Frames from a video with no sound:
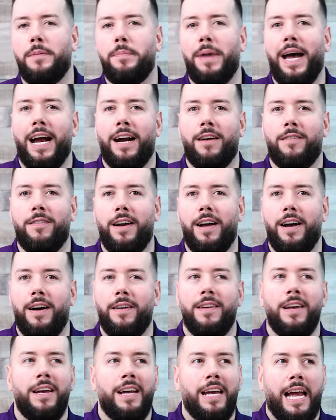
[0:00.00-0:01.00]
in the
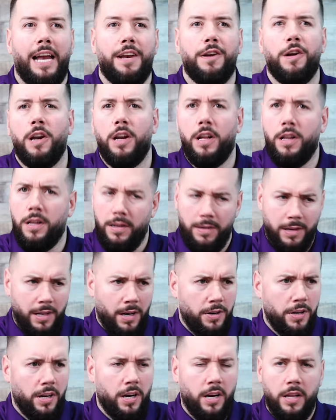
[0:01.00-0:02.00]
background and you're gonna, you
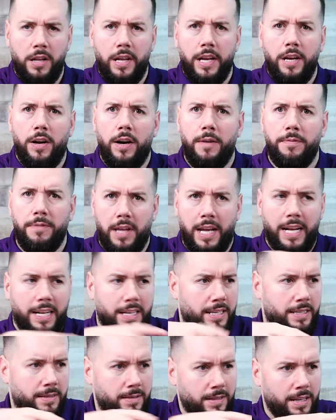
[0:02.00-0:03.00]
know, you're gonna clean off like the,